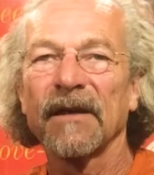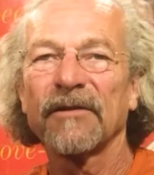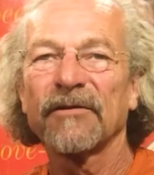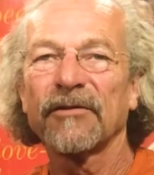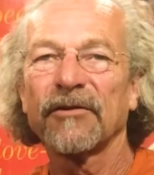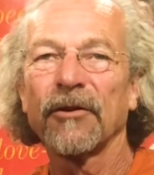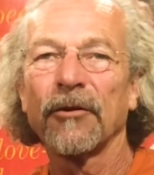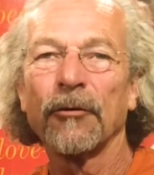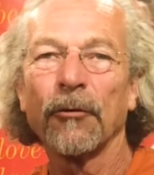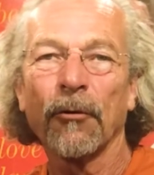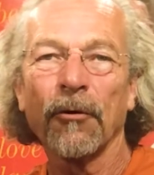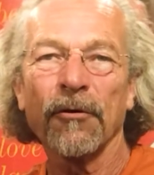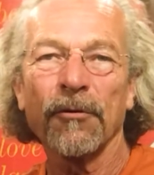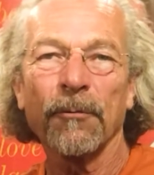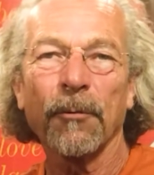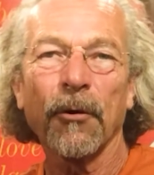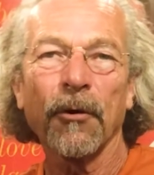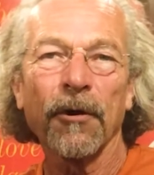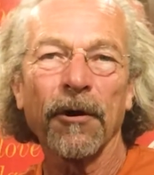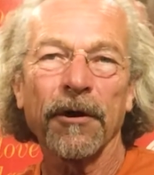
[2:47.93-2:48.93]
the North
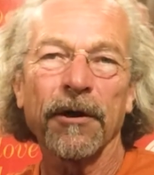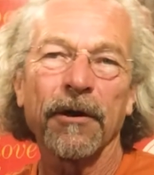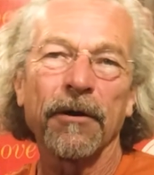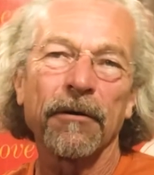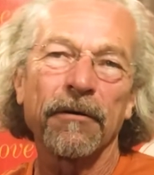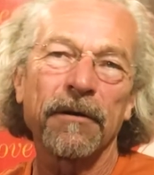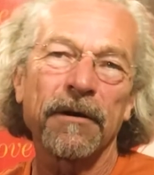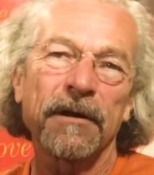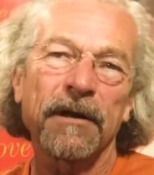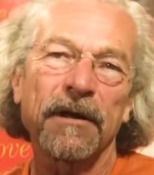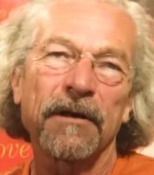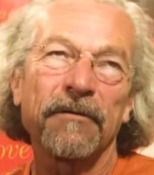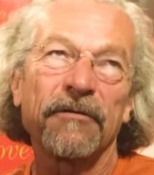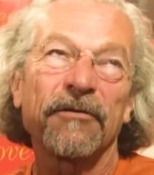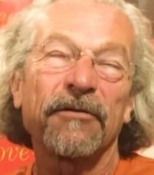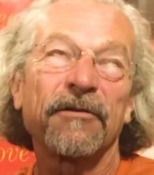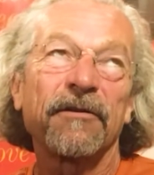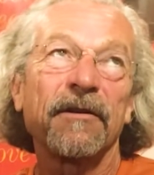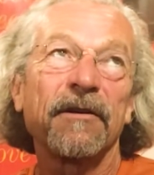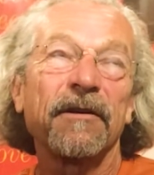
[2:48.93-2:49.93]
Portico that
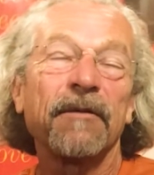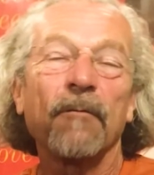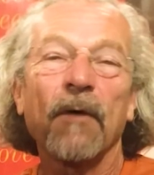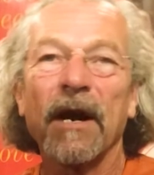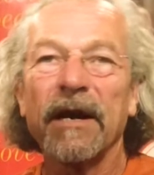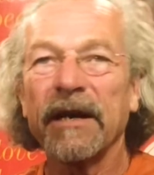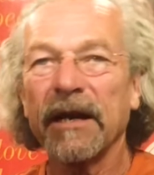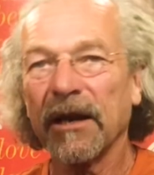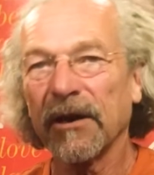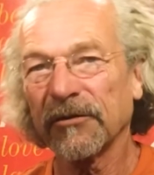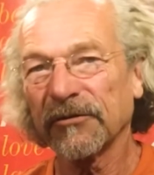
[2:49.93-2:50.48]
gives the White House